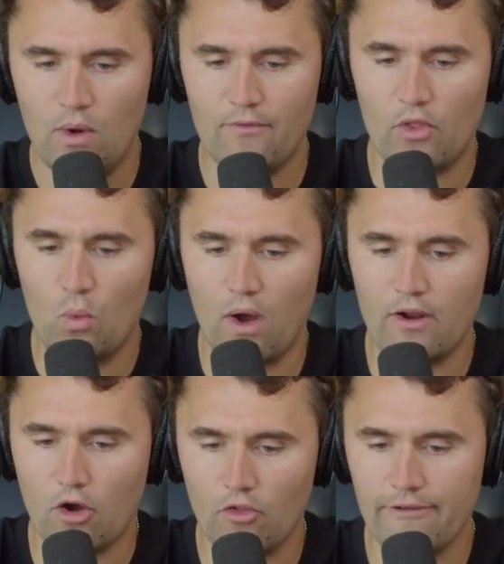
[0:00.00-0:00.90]
We have only
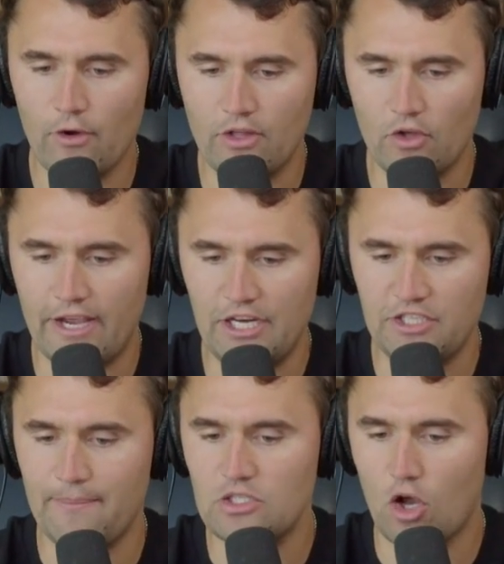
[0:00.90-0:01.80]
one early voting
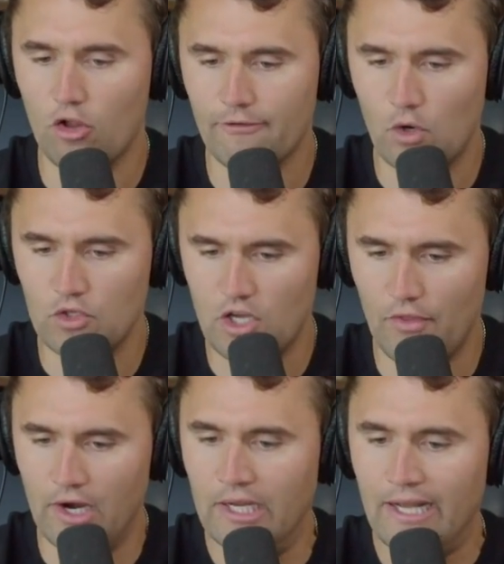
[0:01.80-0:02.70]
location. That means all early
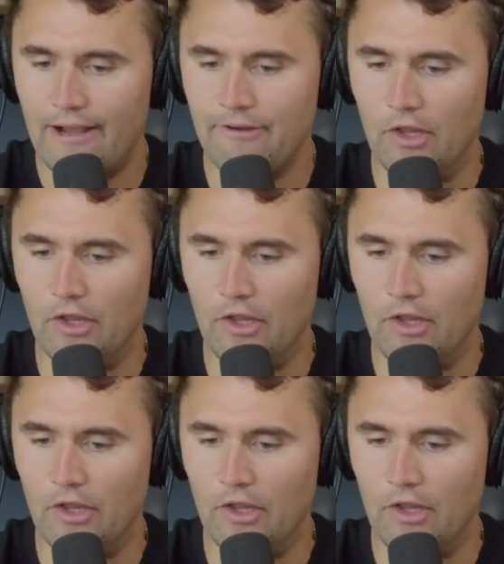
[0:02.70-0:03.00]
voters go there.